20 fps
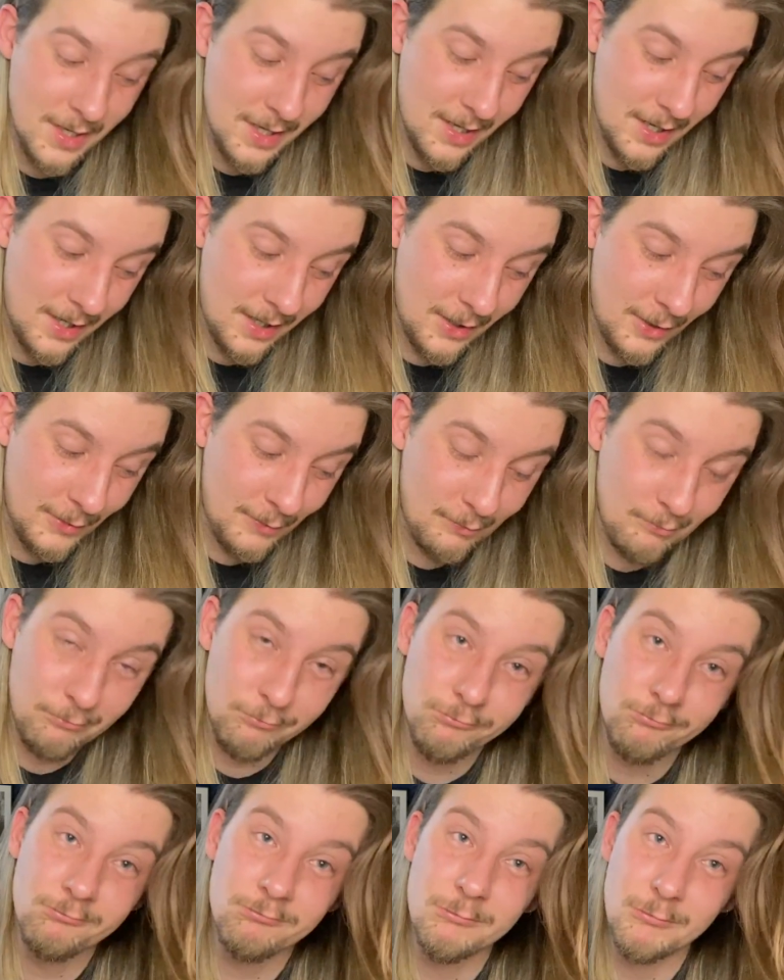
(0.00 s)
and
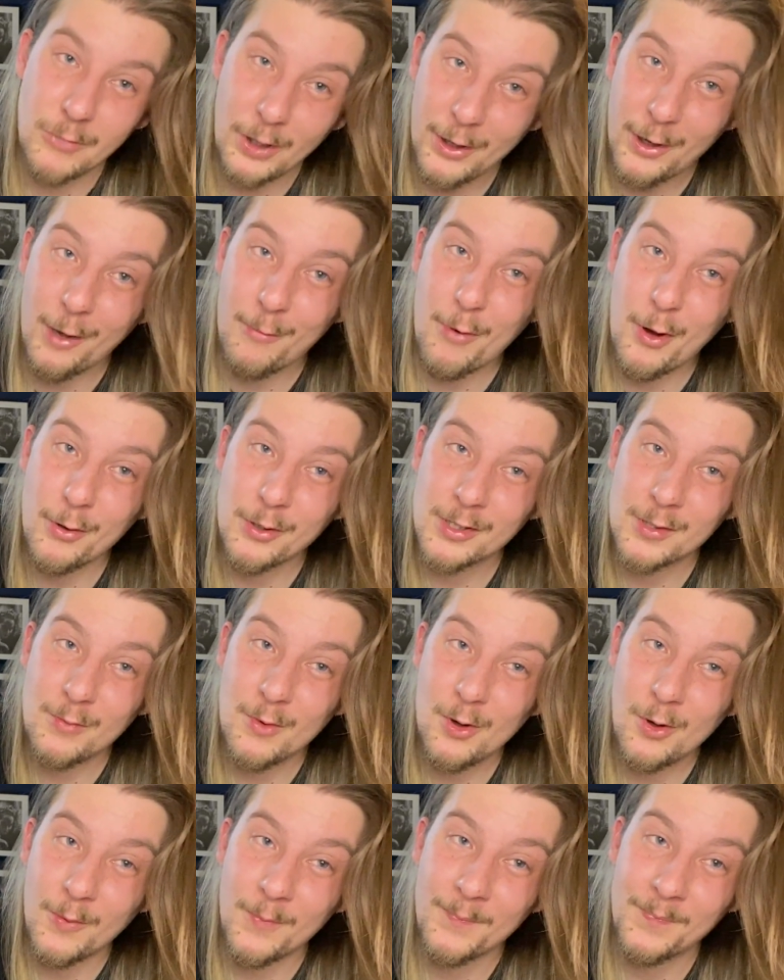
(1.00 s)
I'll post some
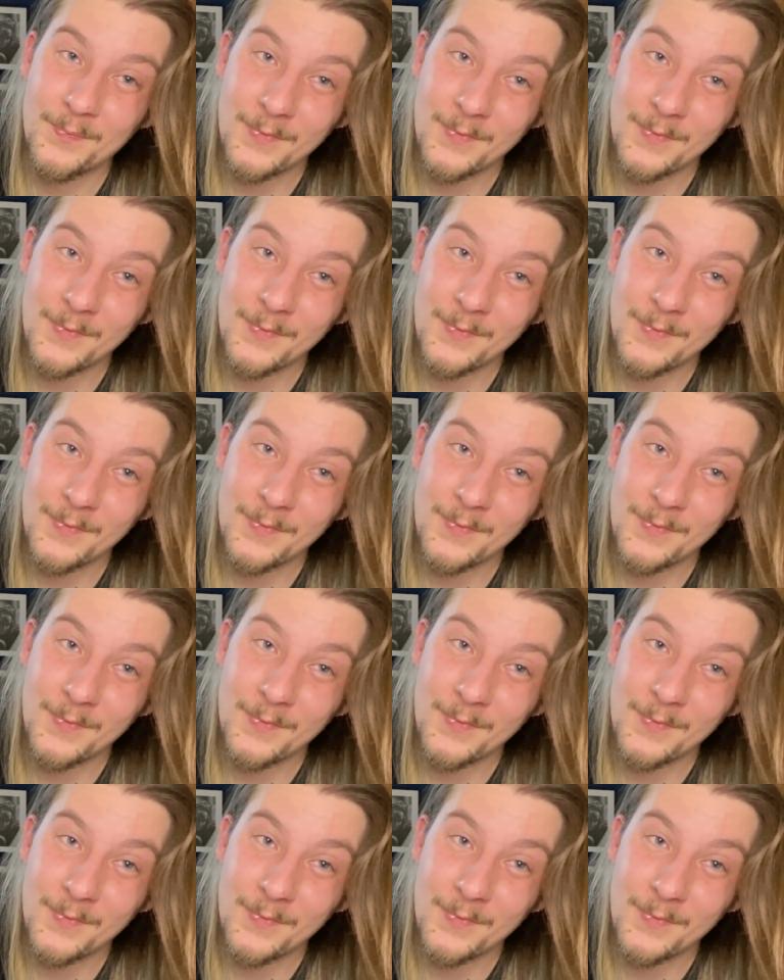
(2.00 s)
more.